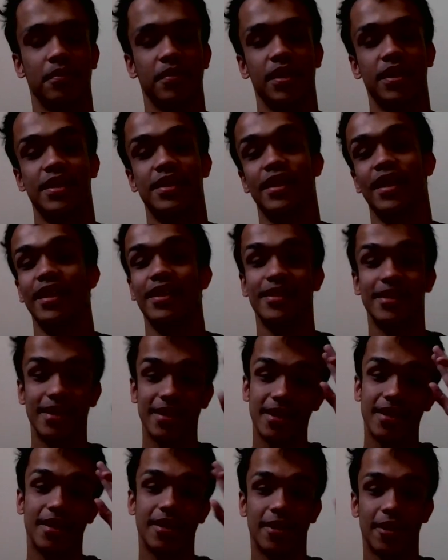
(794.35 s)
But yeah,
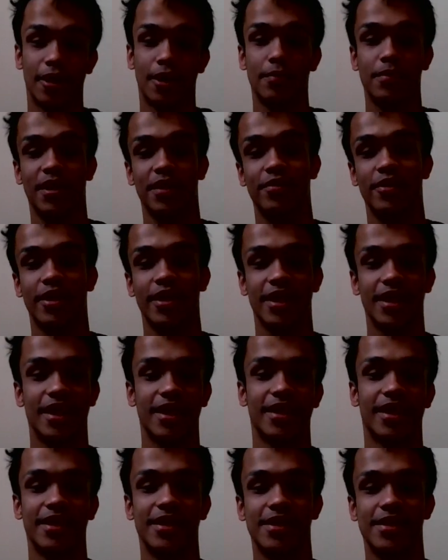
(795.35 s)
hope you have a great
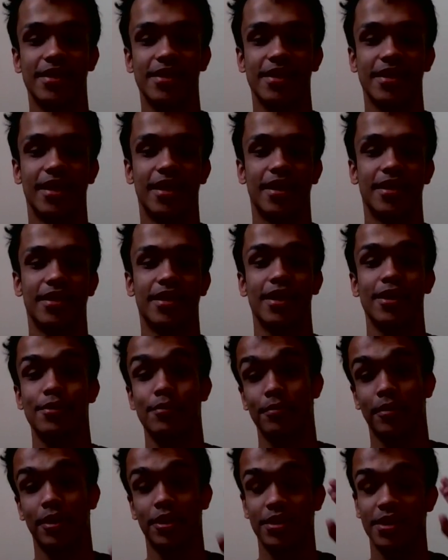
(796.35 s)
day. Thanks
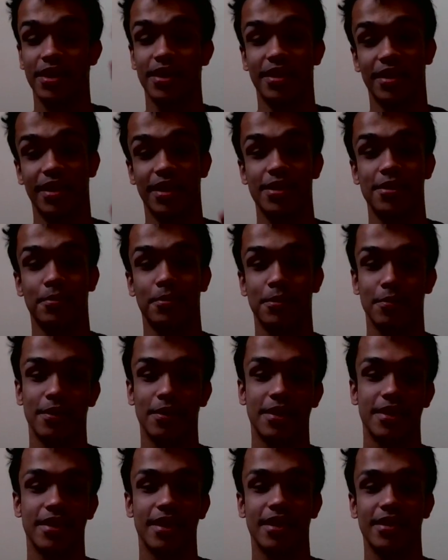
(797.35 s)
for watching, and thanks so much for
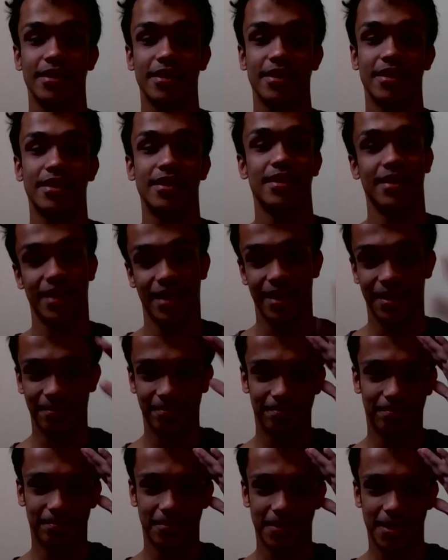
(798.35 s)
listening.
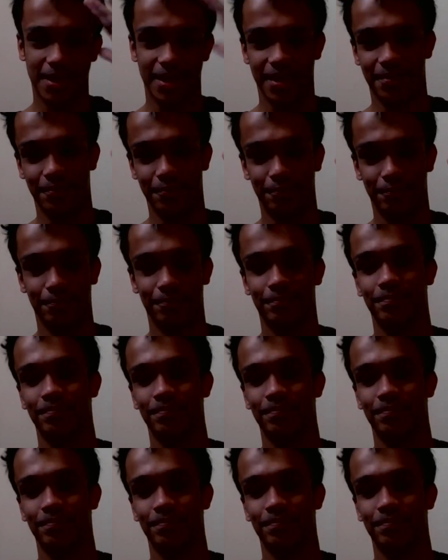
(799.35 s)
See you.